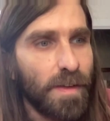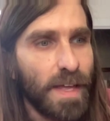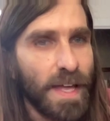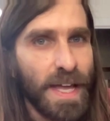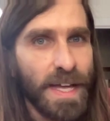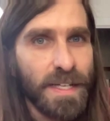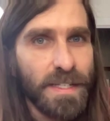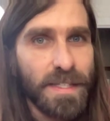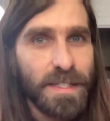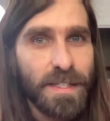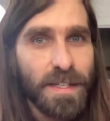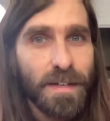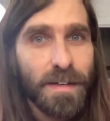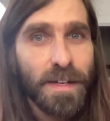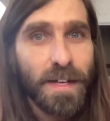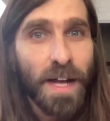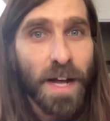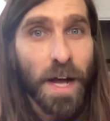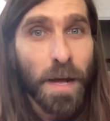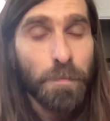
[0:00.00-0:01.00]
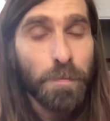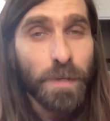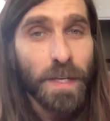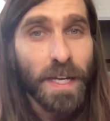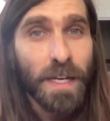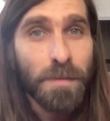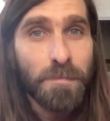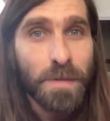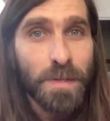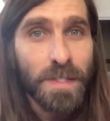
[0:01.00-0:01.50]
as
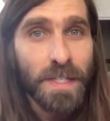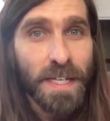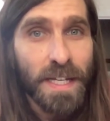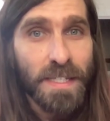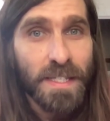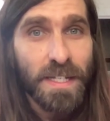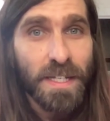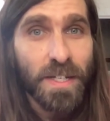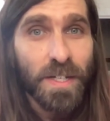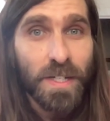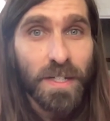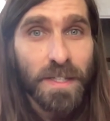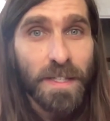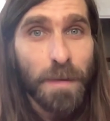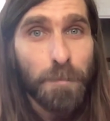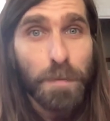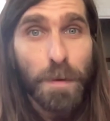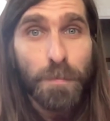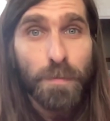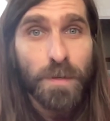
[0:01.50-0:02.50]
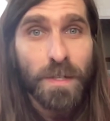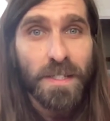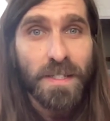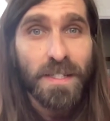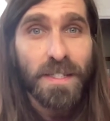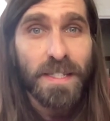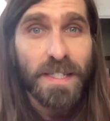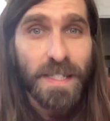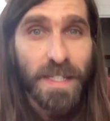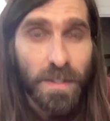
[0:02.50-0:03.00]
complicated music as he could that people could
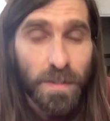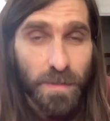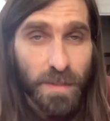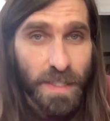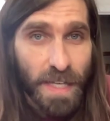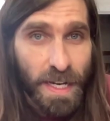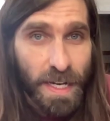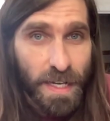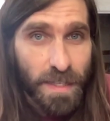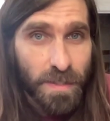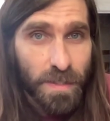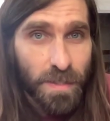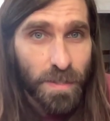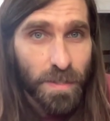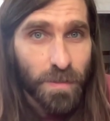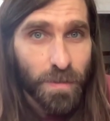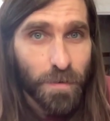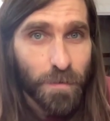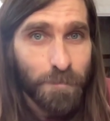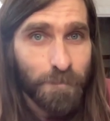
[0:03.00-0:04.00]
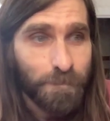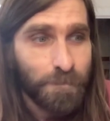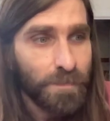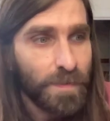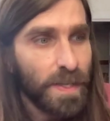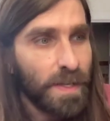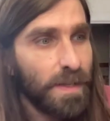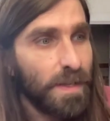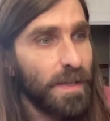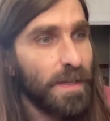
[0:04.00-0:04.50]
still dance to.
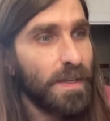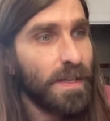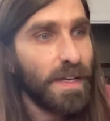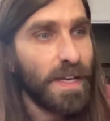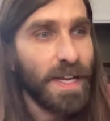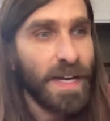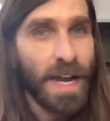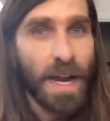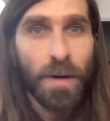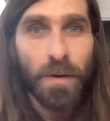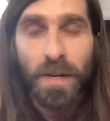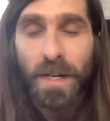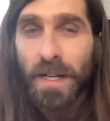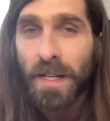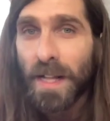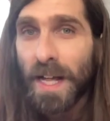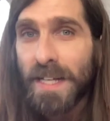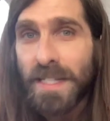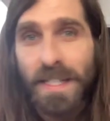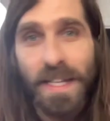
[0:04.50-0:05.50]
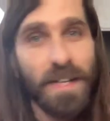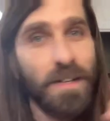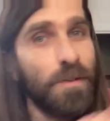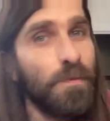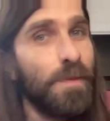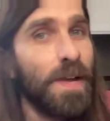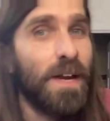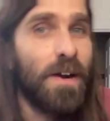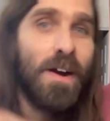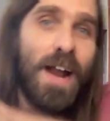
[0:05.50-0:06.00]
And I realized that no
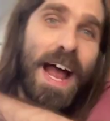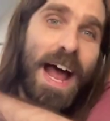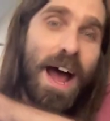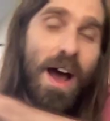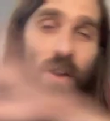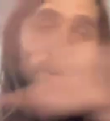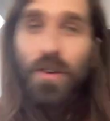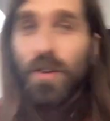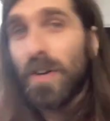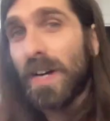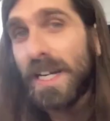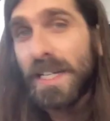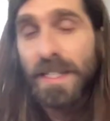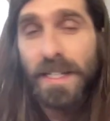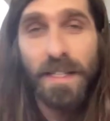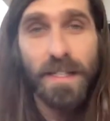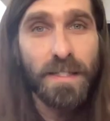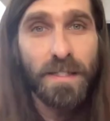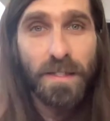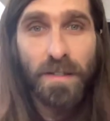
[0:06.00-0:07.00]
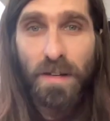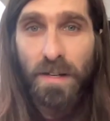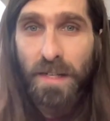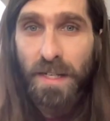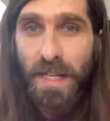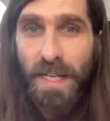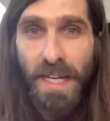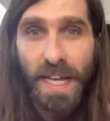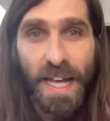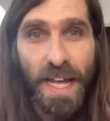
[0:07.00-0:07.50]
matter how crazy this
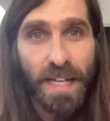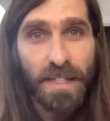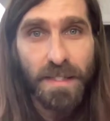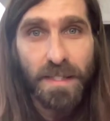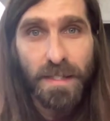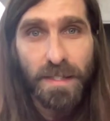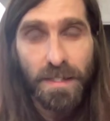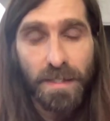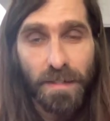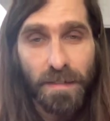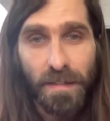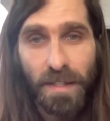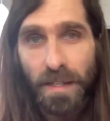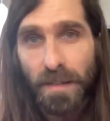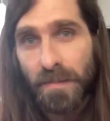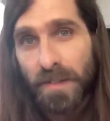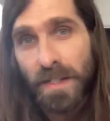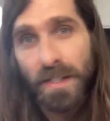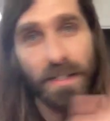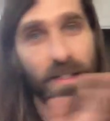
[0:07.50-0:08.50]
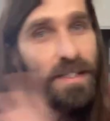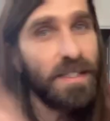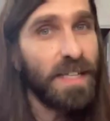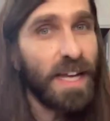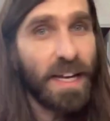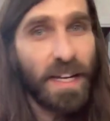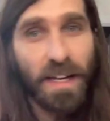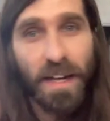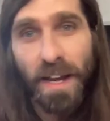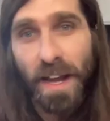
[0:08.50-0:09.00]
song gets, even in the
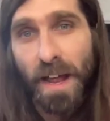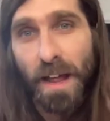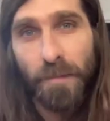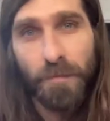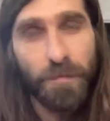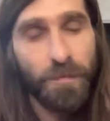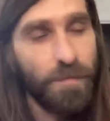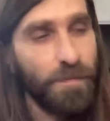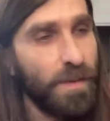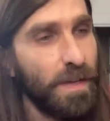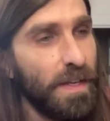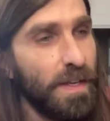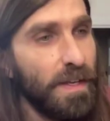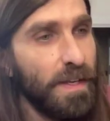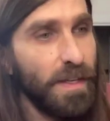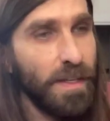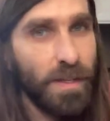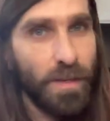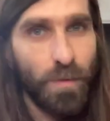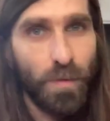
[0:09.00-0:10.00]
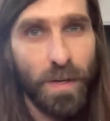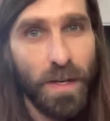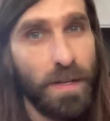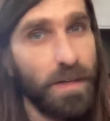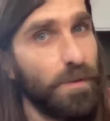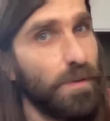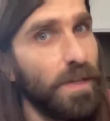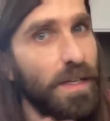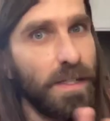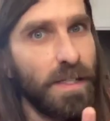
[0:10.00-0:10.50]
second half, where
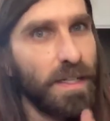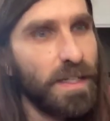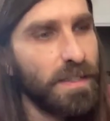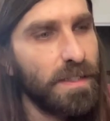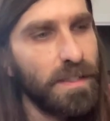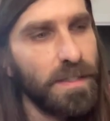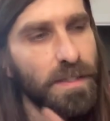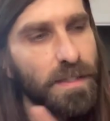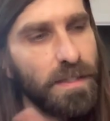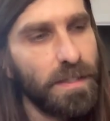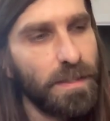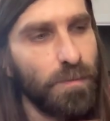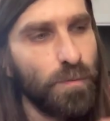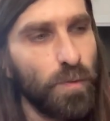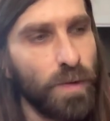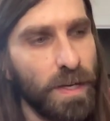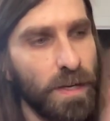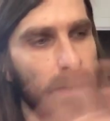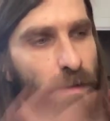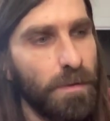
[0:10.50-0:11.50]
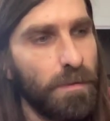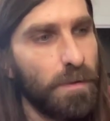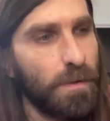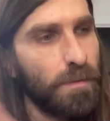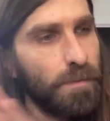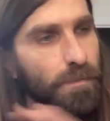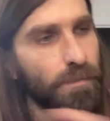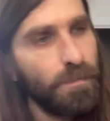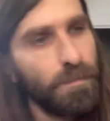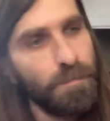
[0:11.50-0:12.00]
it really gets into some weird
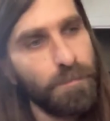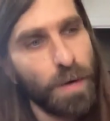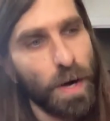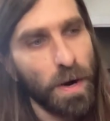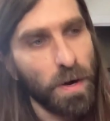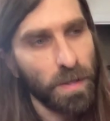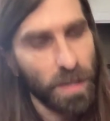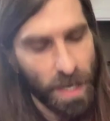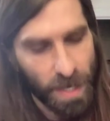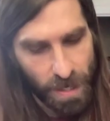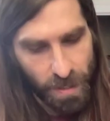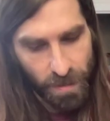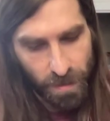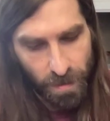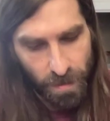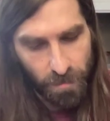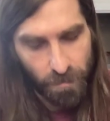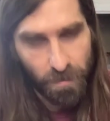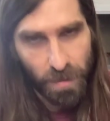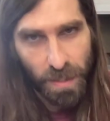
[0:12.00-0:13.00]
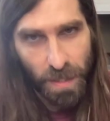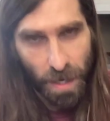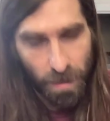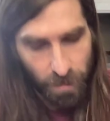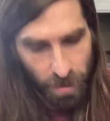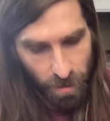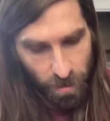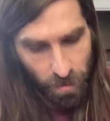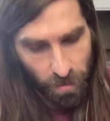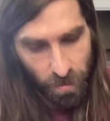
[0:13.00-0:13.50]
bar lines and time
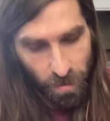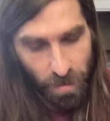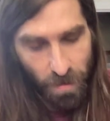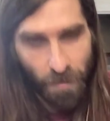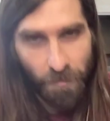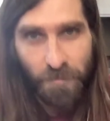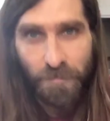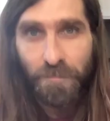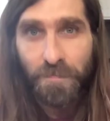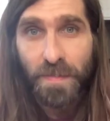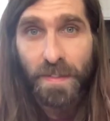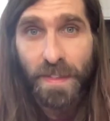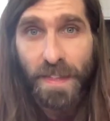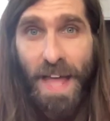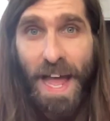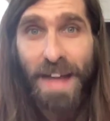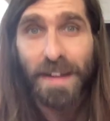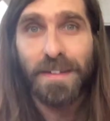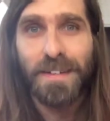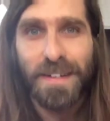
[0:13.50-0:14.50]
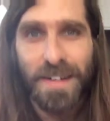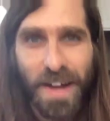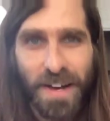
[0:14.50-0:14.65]
signature stuff, that